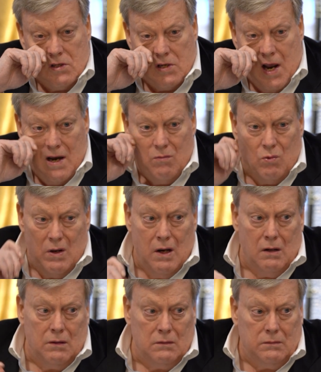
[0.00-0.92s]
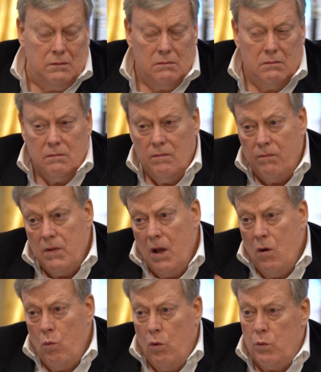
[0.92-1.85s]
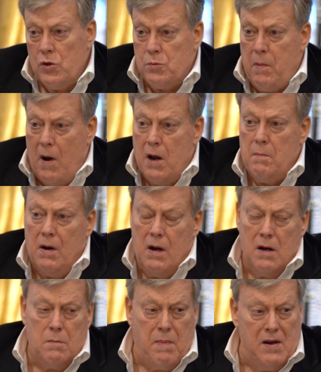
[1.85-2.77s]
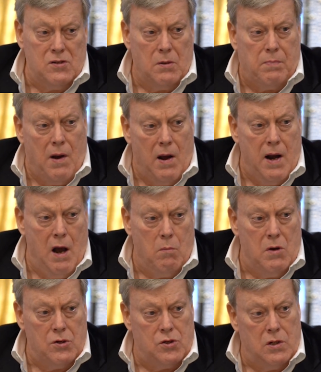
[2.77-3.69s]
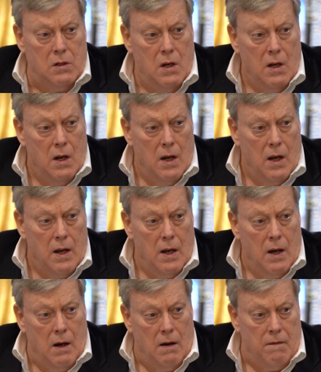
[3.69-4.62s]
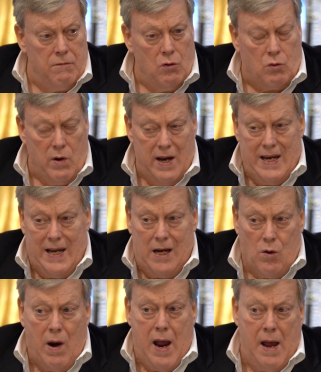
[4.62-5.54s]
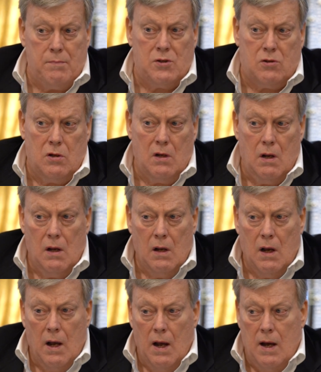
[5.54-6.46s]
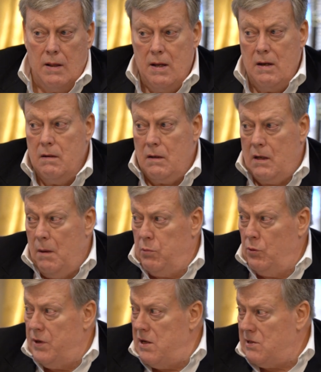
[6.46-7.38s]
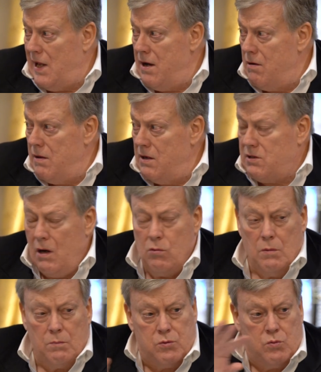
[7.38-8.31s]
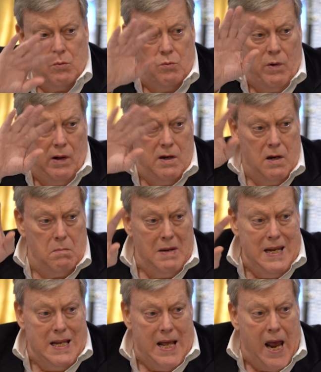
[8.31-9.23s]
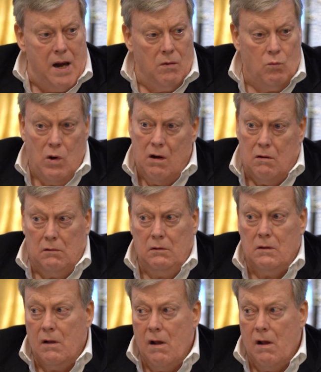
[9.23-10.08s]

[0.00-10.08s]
said, well, we'll respond, but it depends upon how much of Ukraine he grabs. And then a couple days later, they said, oops, we really didn't mean that. Well,